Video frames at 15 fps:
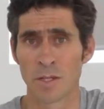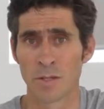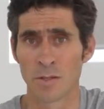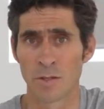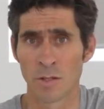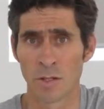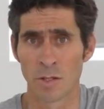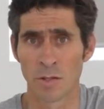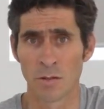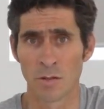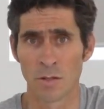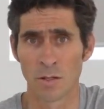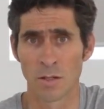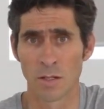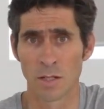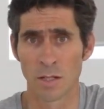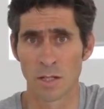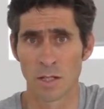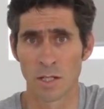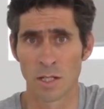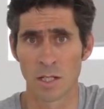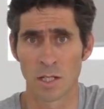So
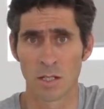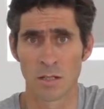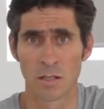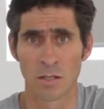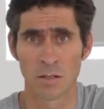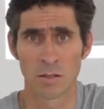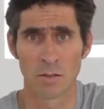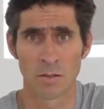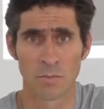in